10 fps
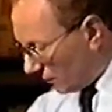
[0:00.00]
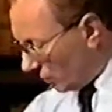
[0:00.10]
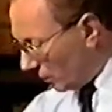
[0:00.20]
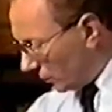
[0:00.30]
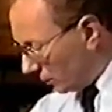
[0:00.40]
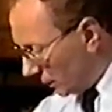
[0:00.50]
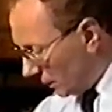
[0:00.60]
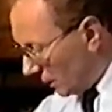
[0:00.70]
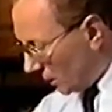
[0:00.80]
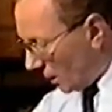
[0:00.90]
of oil.
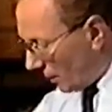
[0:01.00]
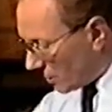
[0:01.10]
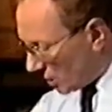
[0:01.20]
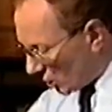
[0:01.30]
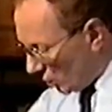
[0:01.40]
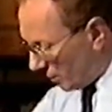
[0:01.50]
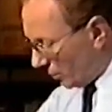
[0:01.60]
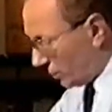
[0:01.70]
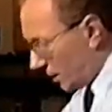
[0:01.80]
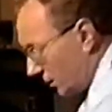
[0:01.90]
There is a super
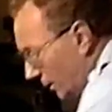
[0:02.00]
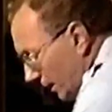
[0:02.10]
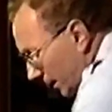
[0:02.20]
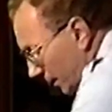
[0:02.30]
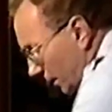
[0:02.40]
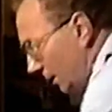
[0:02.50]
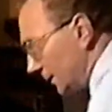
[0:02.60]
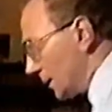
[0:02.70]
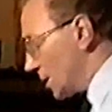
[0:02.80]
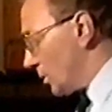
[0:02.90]
multigrade,
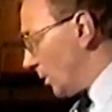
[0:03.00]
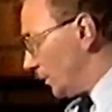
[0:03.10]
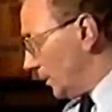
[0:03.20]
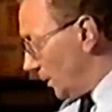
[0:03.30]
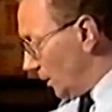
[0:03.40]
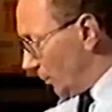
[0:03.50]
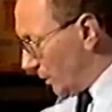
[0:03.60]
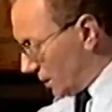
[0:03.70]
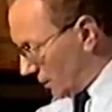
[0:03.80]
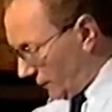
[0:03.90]
like this one,
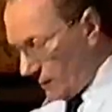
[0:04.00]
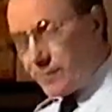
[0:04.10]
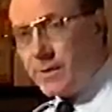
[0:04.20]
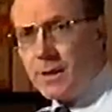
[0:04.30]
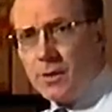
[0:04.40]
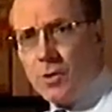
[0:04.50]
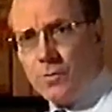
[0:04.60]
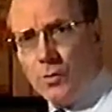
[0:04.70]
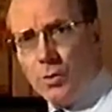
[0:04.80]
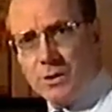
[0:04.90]
which is a
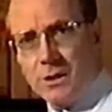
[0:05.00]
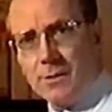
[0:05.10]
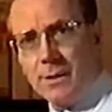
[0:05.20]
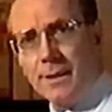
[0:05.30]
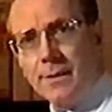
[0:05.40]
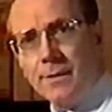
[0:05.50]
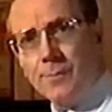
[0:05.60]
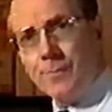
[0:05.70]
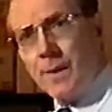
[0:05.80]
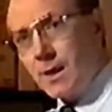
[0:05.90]
1540 grade.
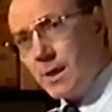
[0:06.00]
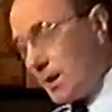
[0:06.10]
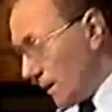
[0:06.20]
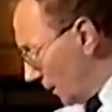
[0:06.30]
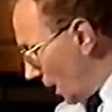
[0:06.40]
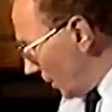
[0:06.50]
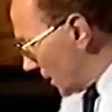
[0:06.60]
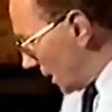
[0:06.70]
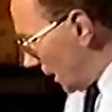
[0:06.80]
There is